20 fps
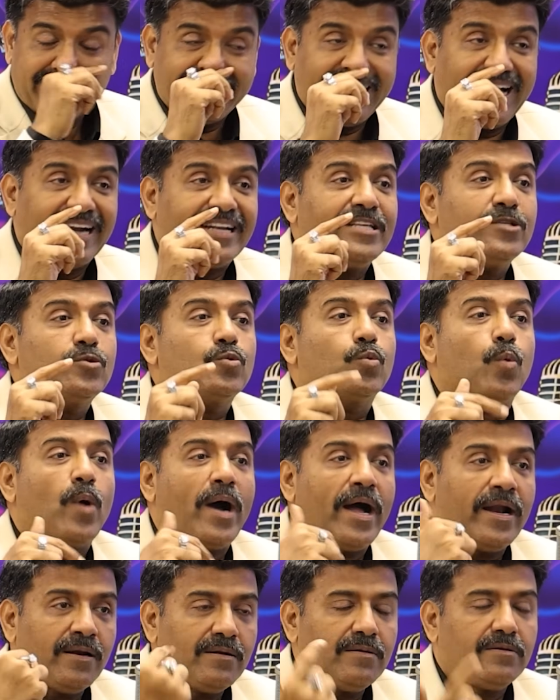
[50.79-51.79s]
that is
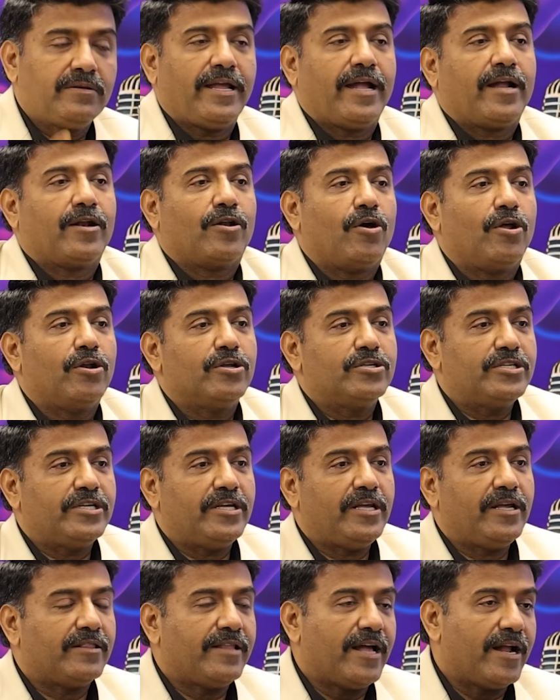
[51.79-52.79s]
one
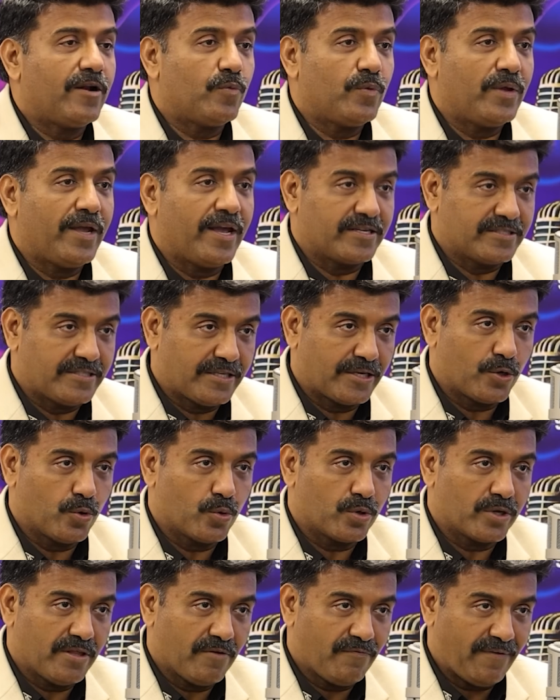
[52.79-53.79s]
technology that we
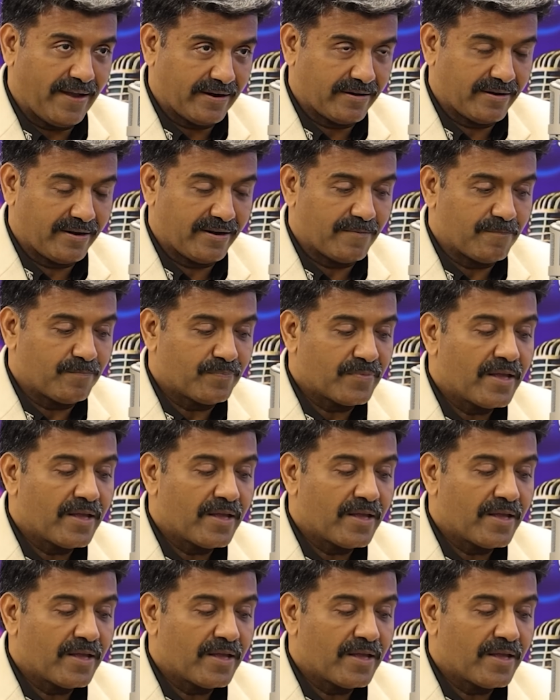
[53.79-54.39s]
execute in the factory.